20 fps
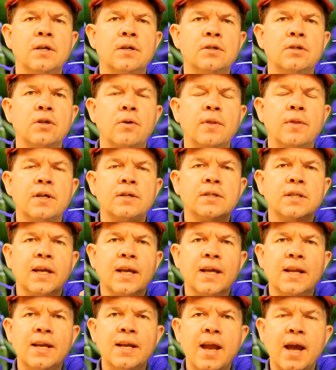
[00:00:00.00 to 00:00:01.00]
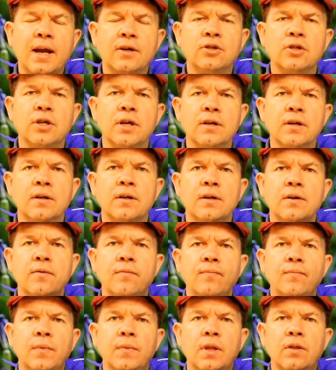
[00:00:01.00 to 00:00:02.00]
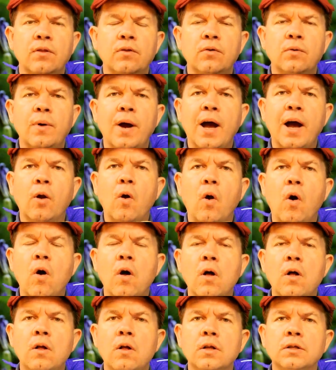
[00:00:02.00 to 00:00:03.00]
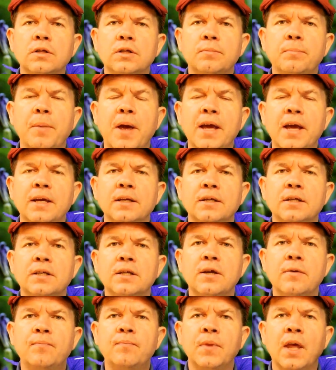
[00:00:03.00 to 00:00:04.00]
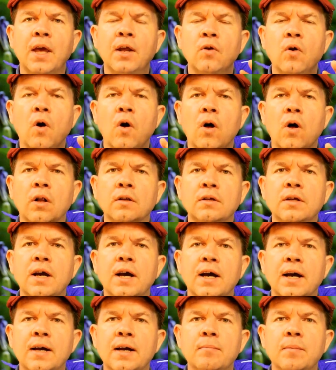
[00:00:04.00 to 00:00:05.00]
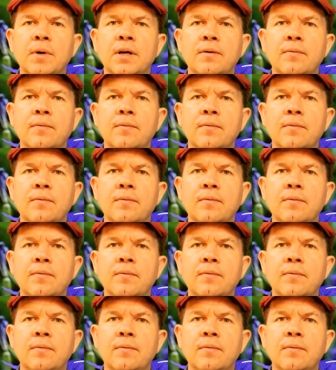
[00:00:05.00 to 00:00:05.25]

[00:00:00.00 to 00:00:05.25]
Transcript: So there's a connection throughout all space and all time,